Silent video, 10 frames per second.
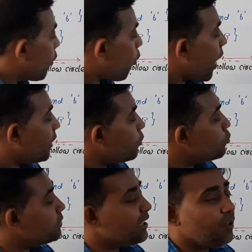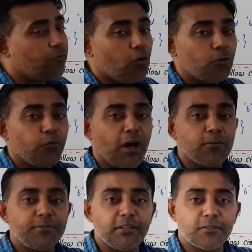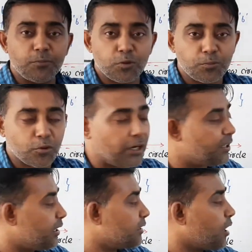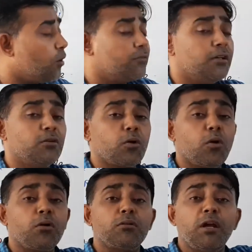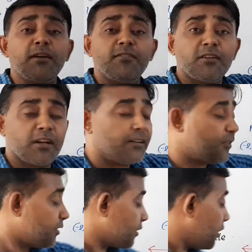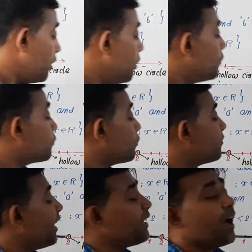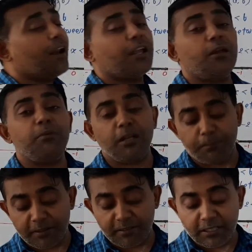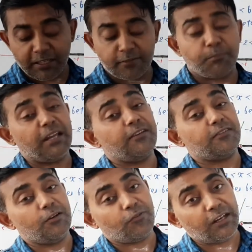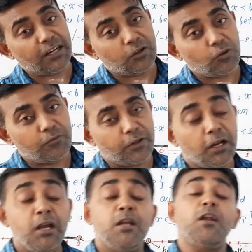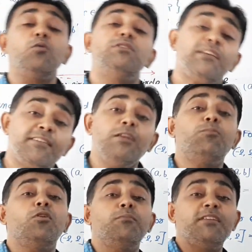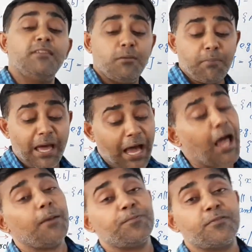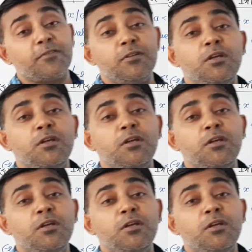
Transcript: 1, 2, 3, 4, 5, 6 up to 100, 1000, crore, etc. etc. So set R can be represented as minus infinite. Now this information helps